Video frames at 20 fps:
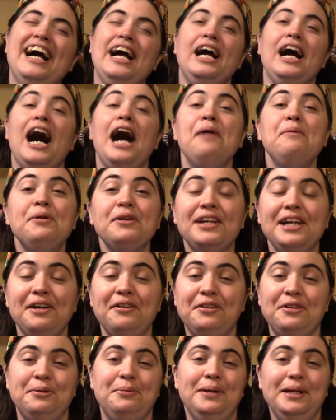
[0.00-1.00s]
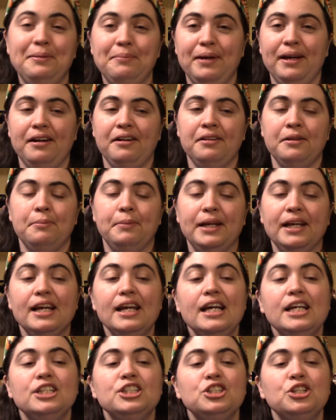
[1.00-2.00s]
I'm okay with her being better than me.
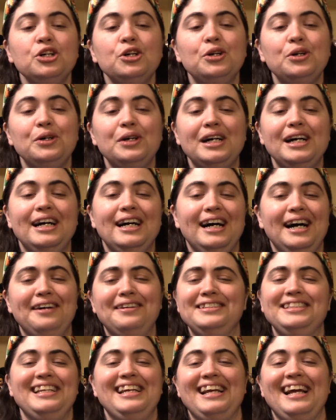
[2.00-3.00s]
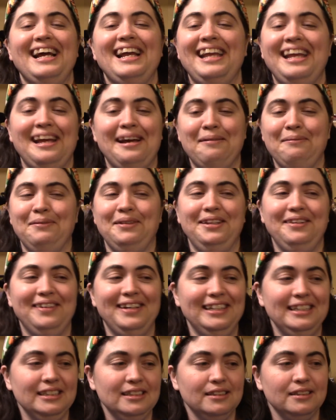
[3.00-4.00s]
So uh, I was like, I can't believe I
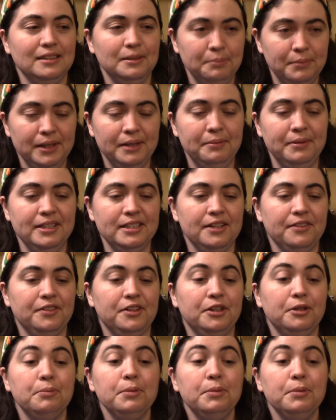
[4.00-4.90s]
just compared myself to her.